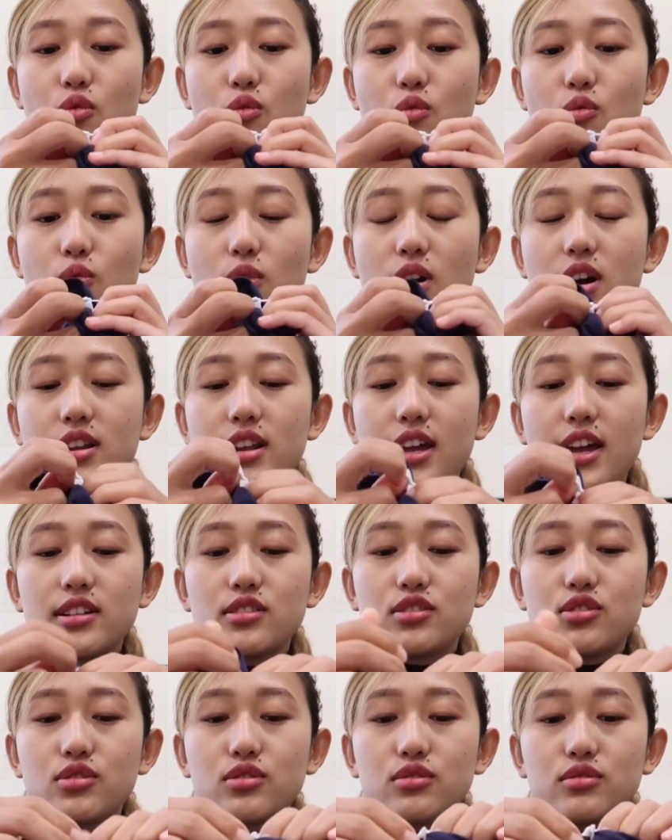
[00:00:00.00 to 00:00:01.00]
1
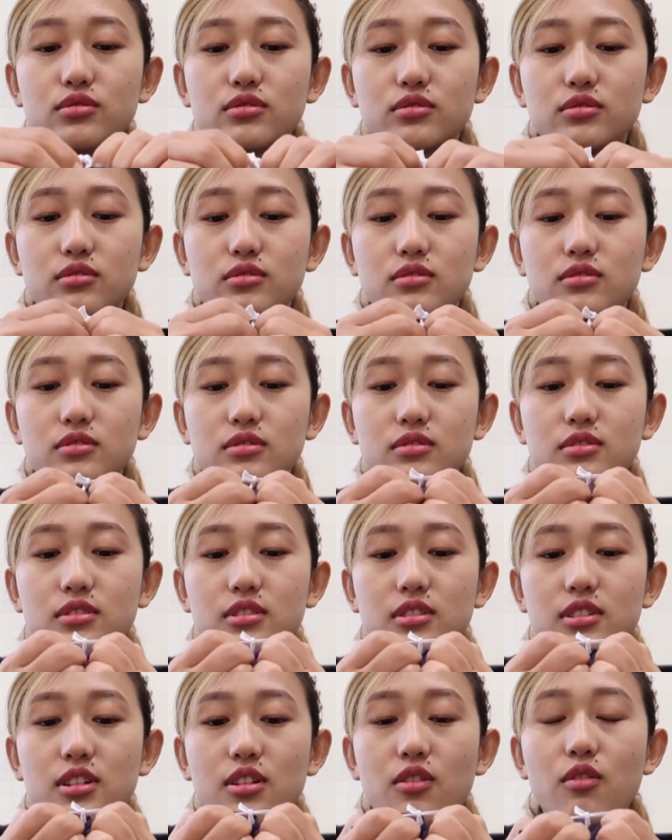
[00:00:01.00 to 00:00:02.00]
and 2,
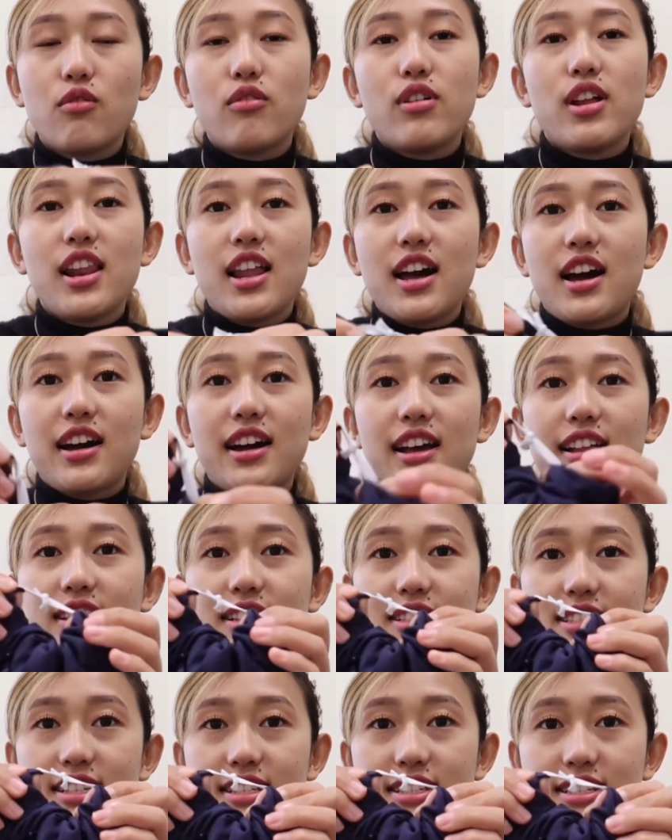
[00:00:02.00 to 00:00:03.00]
voila, and
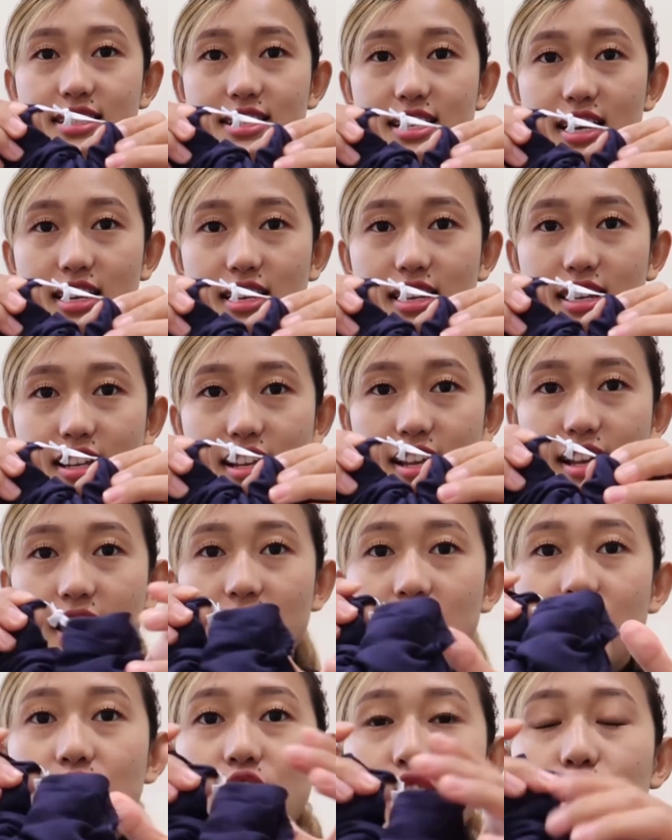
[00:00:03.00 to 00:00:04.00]
this is done.
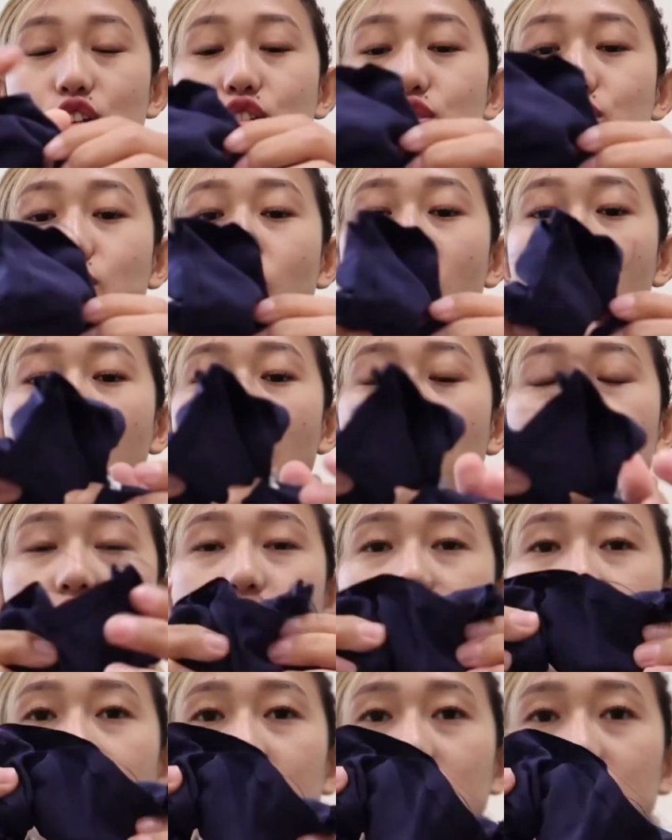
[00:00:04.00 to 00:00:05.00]
So
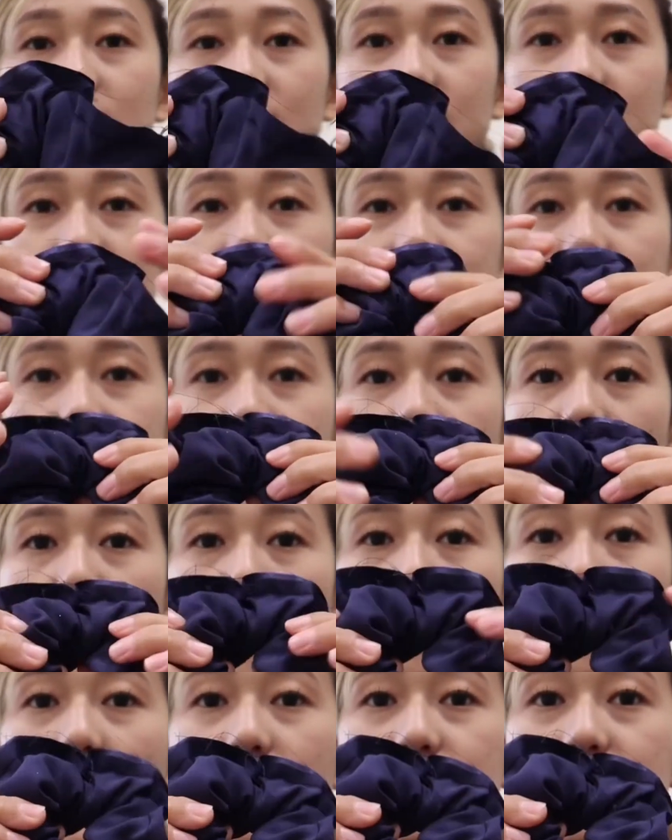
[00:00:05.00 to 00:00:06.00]
after this, now
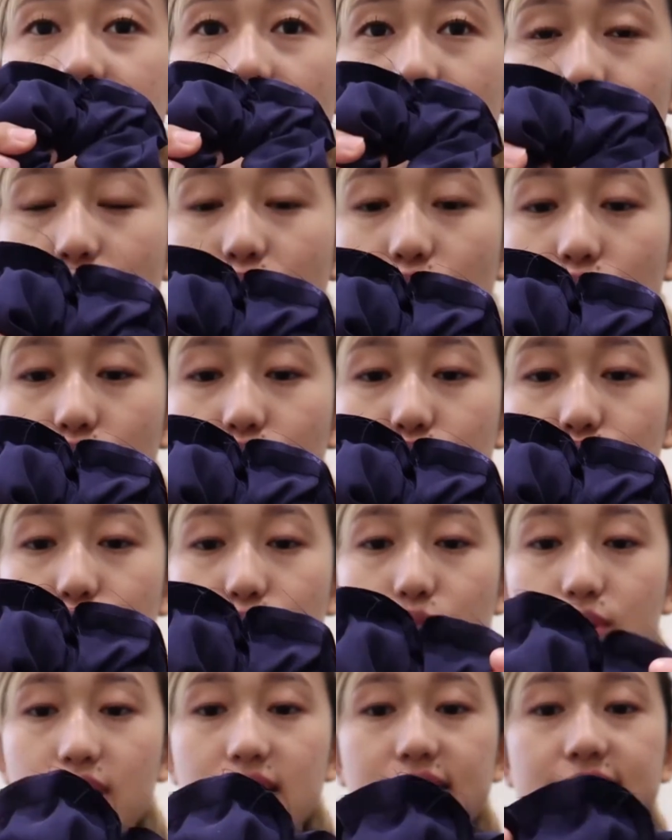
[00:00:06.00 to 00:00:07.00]
what I'm gonna
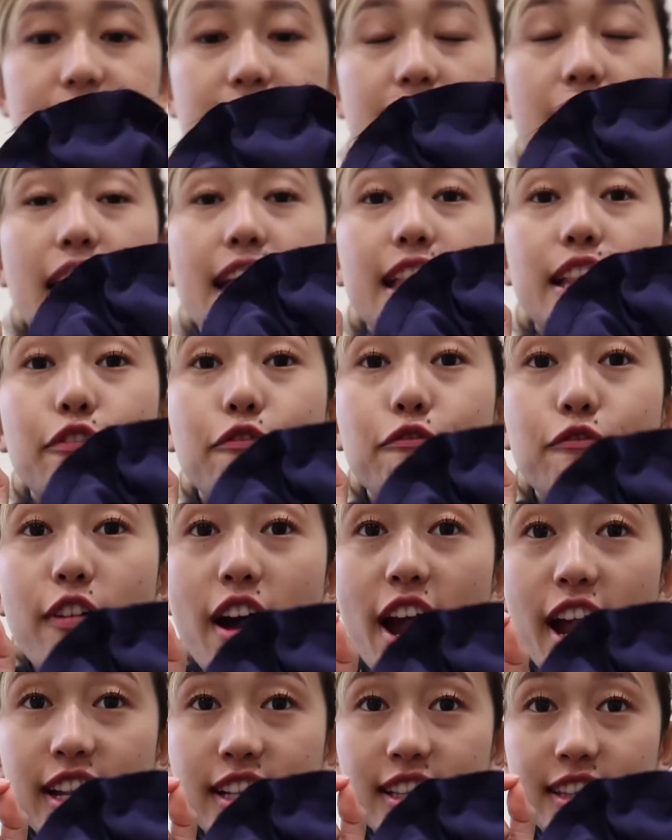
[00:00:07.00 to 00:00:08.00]
do is
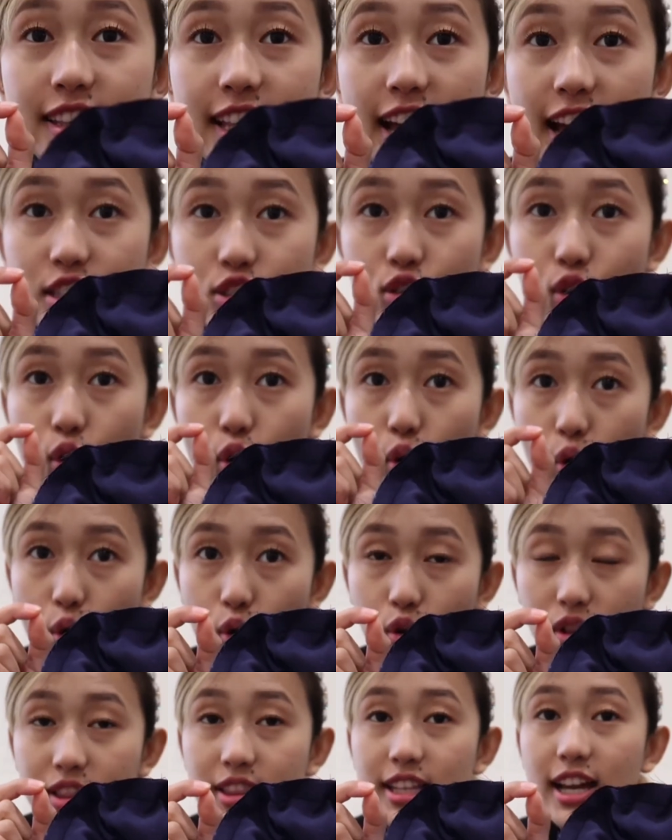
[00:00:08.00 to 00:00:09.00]
find that
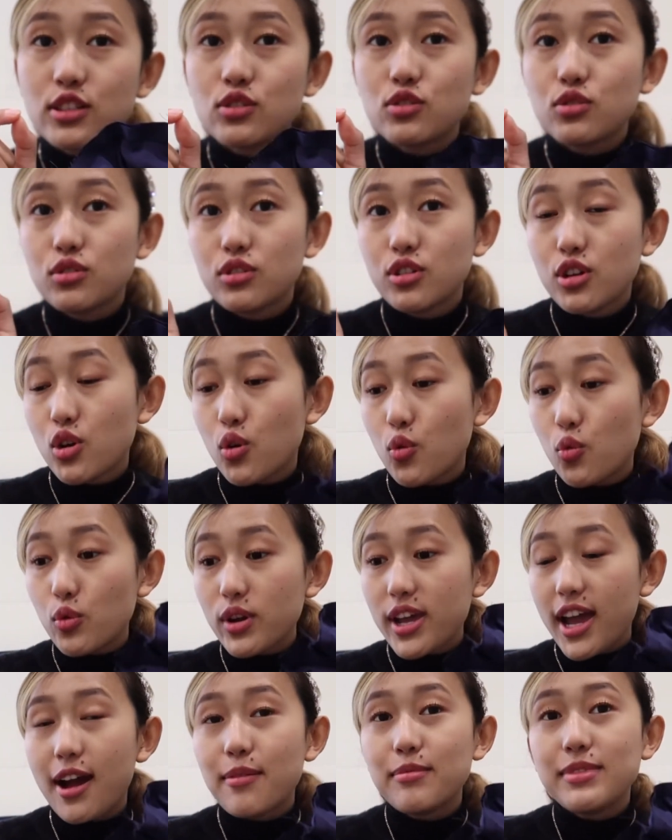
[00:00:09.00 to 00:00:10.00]
hole that we
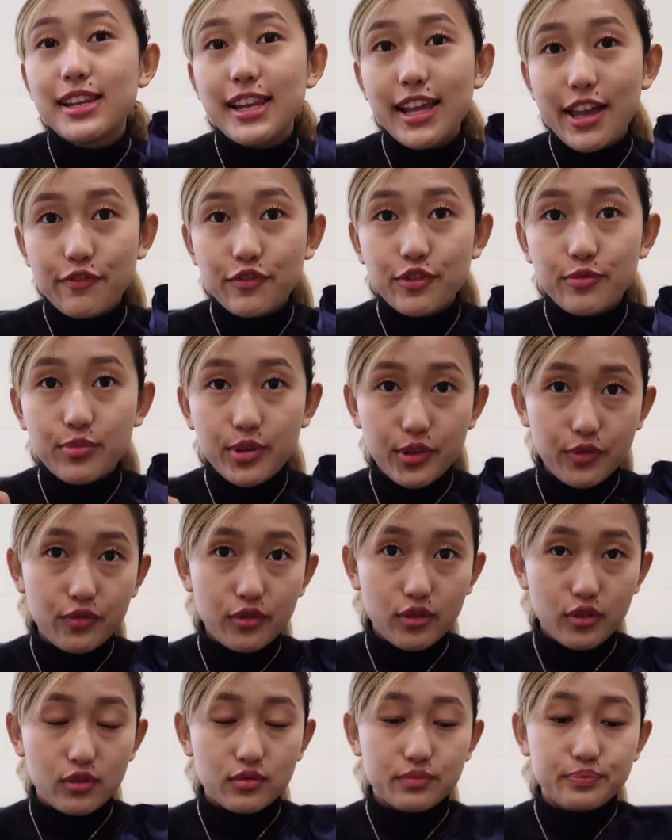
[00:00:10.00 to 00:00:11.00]
have left before.